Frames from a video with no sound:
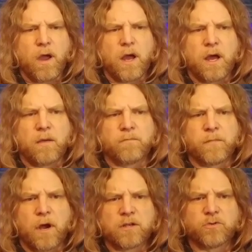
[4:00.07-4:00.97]
Um,
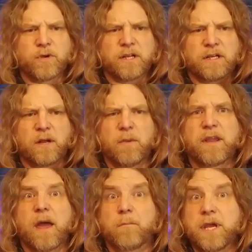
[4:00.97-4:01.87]
also get a little bit of
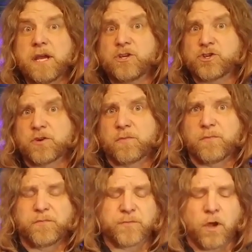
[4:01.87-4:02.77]
that peach
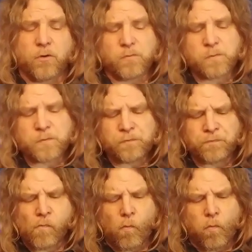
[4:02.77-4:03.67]
note.
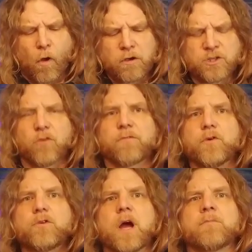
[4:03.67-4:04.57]
So the
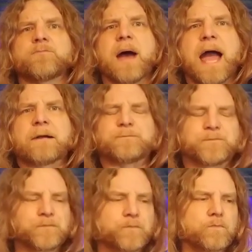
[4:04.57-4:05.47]
fruit comes back.
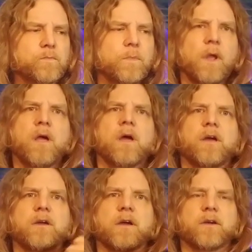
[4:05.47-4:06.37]

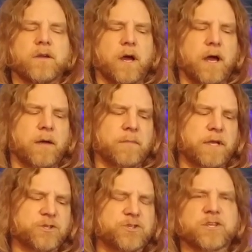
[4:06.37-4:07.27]
Um,
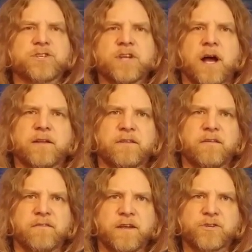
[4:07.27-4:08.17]
it's just not the
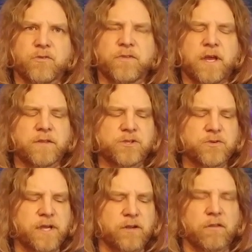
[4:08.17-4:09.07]
initial thing that you
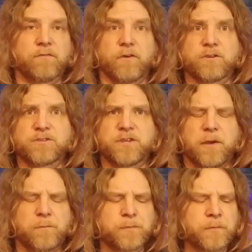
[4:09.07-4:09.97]
get on the first
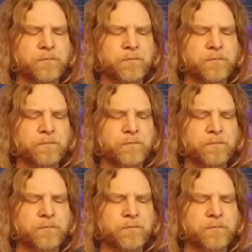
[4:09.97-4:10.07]
sip.